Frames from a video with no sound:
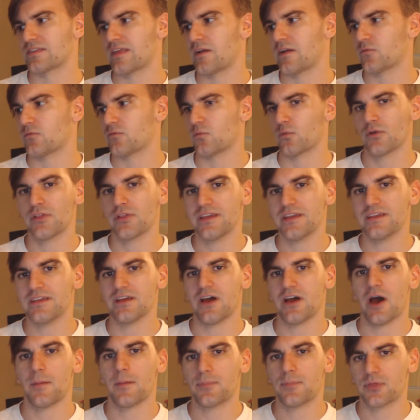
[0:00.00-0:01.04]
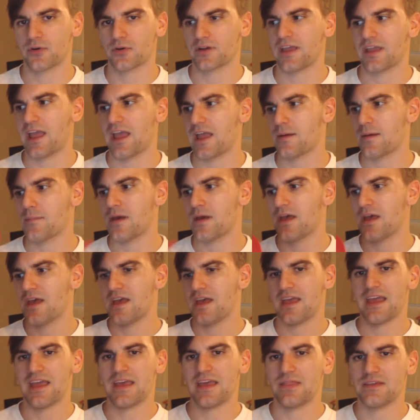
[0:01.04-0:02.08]
They've really upped their game
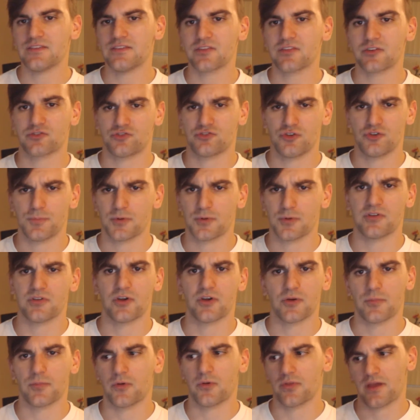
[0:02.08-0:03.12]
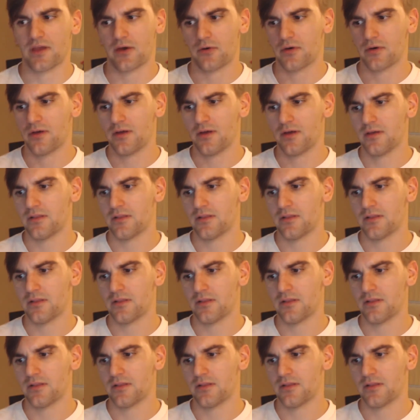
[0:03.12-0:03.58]
and these are super durable now.